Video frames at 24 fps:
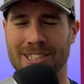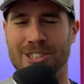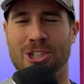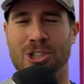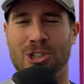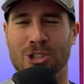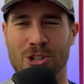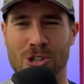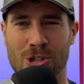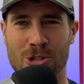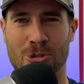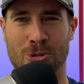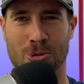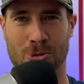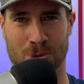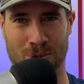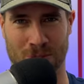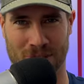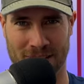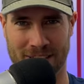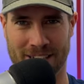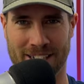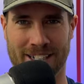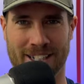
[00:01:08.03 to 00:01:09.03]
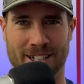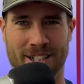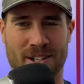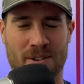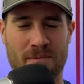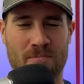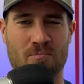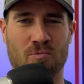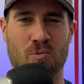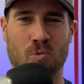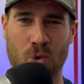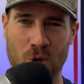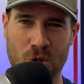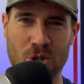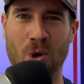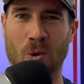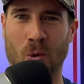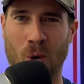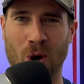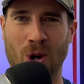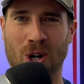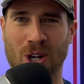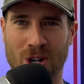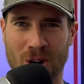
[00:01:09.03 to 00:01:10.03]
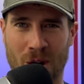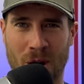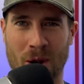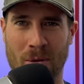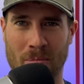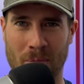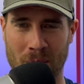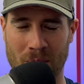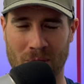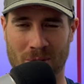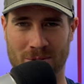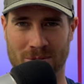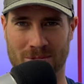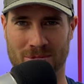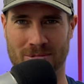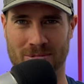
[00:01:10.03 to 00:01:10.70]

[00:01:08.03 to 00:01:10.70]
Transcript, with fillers: to do when you're working on a boat.